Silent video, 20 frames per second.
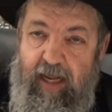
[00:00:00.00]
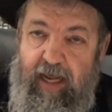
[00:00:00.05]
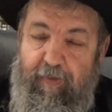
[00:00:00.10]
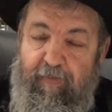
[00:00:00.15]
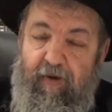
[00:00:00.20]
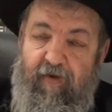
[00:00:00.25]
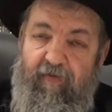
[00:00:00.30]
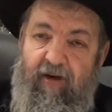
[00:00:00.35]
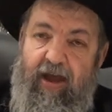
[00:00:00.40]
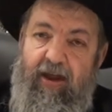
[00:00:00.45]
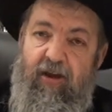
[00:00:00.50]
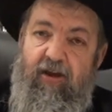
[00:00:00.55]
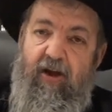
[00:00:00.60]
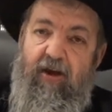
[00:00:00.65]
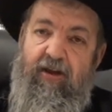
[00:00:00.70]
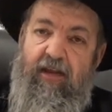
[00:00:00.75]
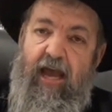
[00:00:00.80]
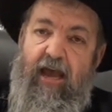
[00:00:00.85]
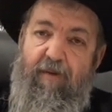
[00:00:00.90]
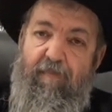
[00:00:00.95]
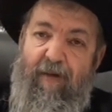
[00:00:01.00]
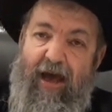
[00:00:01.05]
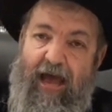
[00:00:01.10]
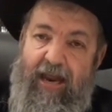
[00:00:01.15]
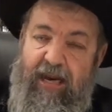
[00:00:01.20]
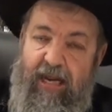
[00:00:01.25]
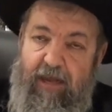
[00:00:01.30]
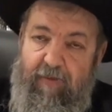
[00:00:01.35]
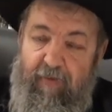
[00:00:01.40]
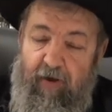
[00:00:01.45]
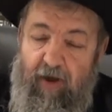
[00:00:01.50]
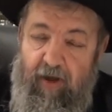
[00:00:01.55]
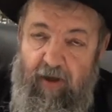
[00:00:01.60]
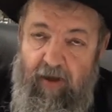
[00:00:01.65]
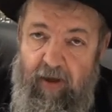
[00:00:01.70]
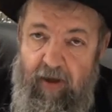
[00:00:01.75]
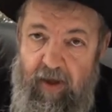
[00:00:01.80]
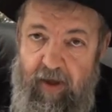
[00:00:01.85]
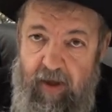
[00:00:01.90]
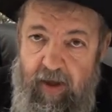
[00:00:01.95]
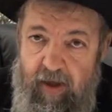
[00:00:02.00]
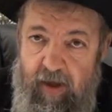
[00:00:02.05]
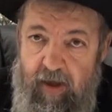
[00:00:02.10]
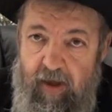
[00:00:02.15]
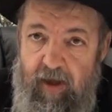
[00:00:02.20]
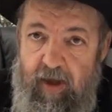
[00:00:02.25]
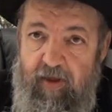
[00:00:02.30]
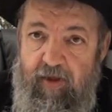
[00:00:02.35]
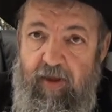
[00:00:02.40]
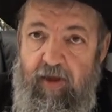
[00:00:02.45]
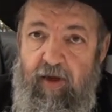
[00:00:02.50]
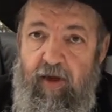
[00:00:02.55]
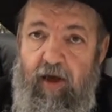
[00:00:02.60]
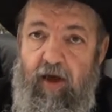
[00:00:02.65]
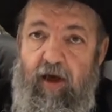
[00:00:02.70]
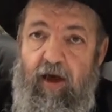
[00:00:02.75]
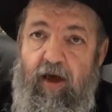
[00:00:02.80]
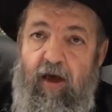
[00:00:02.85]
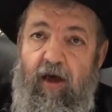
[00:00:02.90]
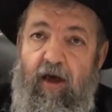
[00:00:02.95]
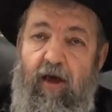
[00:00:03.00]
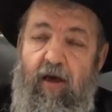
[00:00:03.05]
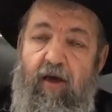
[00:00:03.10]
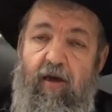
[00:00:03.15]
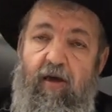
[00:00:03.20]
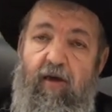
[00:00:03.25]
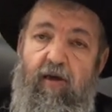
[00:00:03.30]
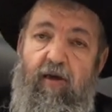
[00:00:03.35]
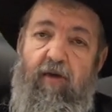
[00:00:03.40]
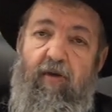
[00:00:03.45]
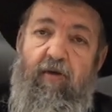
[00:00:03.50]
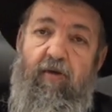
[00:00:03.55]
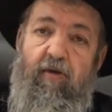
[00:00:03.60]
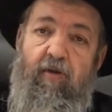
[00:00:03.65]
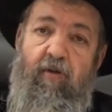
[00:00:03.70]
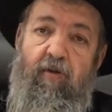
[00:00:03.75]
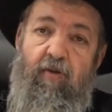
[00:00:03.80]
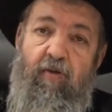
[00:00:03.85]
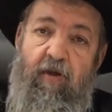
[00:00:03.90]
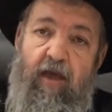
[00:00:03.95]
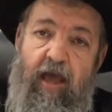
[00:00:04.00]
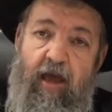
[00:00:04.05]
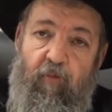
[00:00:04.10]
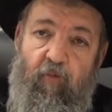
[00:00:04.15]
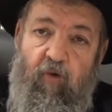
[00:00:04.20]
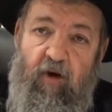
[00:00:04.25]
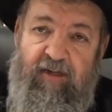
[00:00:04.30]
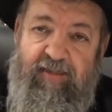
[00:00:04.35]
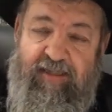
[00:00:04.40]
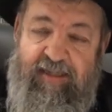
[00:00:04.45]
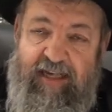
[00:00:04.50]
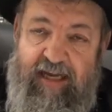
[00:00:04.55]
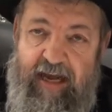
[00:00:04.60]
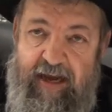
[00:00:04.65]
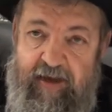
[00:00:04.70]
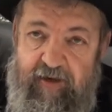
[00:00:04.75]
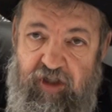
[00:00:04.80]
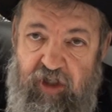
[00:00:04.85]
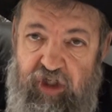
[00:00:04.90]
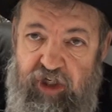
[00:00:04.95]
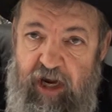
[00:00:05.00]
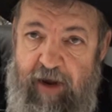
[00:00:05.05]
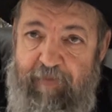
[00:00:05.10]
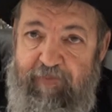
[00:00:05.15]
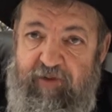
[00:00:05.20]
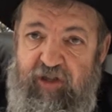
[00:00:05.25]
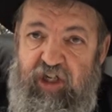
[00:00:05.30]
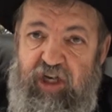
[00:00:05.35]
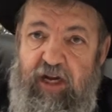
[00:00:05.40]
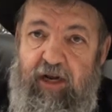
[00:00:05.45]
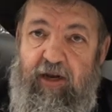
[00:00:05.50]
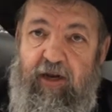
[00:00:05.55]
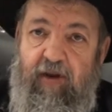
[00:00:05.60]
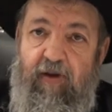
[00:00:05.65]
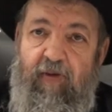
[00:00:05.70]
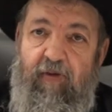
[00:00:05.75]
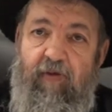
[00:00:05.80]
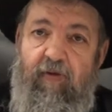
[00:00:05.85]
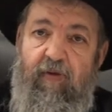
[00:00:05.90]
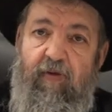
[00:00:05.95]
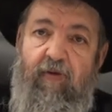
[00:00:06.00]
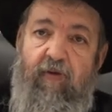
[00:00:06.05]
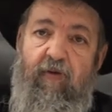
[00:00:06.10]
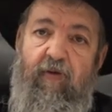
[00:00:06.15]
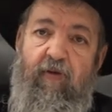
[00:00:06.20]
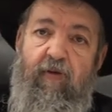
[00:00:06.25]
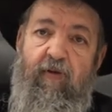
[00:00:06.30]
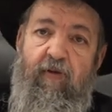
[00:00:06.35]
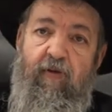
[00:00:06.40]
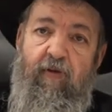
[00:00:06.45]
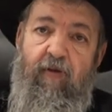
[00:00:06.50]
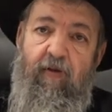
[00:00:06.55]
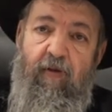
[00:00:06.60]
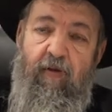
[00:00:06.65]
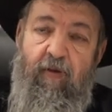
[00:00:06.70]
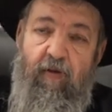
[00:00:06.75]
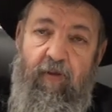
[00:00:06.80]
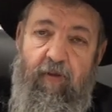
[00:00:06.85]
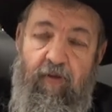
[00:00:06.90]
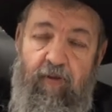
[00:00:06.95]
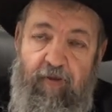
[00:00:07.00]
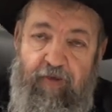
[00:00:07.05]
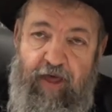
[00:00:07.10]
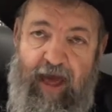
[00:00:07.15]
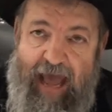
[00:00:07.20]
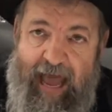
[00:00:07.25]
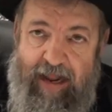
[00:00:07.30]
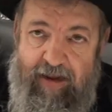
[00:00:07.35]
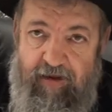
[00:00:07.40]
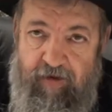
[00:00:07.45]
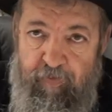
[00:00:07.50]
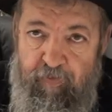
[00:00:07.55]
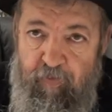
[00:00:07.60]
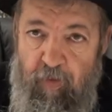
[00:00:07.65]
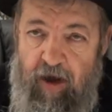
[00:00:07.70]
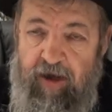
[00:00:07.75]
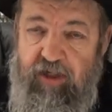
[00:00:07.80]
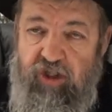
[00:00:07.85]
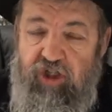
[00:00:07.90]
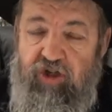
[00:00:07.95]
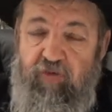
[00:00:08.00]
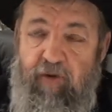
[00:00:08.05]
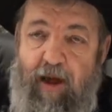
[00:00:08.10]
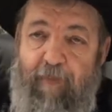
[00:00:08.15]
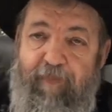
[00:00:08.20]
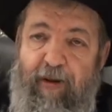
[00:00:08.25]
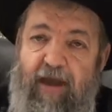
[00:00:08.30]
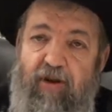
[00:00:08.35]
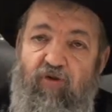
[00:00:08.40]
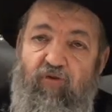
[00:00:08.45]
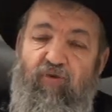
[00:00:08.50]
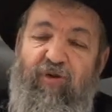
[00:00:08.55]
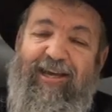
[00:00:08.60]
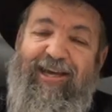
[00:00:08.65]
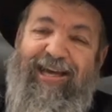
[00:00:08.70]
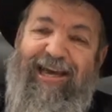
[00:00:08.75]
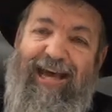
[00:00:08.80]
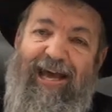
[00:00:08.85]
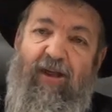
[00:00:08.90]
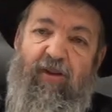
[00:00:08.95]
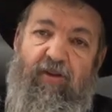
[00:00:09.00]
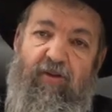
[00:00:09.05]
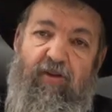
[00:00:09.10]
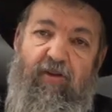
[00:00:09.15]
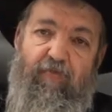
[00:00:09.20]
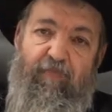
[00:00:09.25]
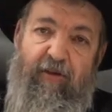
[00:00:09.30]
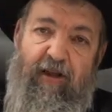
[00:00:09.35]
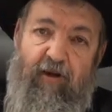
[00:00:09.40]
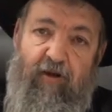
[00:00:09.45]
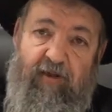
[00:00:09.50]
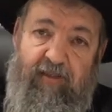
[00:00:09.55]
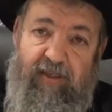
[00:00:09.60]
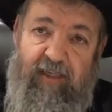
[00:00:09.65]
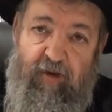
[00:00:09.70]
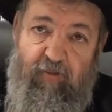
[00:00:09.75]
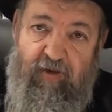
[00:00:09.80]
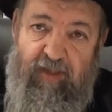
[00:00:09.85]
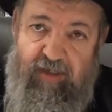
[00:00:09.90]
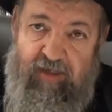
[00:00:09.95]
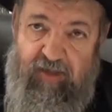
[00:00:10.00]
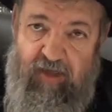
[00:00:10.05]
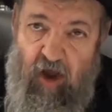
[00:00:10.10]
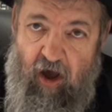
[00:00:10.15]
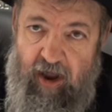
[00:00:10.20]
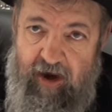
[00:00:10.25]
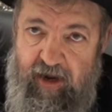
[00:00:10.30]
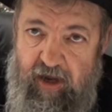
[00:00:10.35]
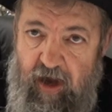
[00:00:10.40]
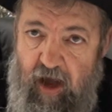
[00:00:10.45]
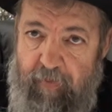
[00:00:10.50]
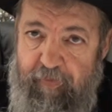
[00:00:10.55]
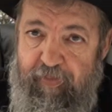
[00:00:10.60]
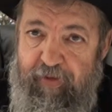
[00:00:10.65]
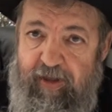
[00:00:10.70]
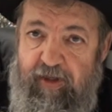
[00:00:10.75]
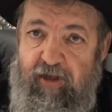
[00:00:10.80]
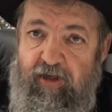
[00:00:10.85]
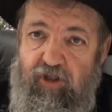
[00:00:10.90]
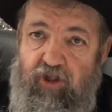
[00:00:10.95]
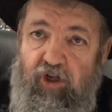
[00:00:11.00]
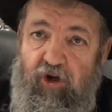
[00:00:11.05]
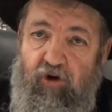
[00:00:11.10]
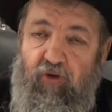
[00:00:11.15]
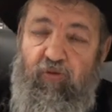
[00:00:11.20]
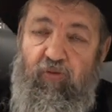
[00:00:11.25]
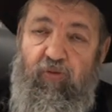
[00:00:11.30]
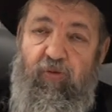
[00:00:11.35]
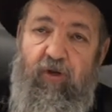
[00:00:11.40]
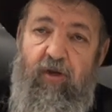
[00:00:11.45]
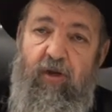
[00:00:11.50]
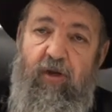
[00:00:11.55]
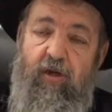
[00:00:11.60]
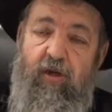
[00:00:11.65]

niba v'eni yodea ma niba, uh, it was the Egyptian that Moshe Rabbeinu killed because he was starting up with the Jew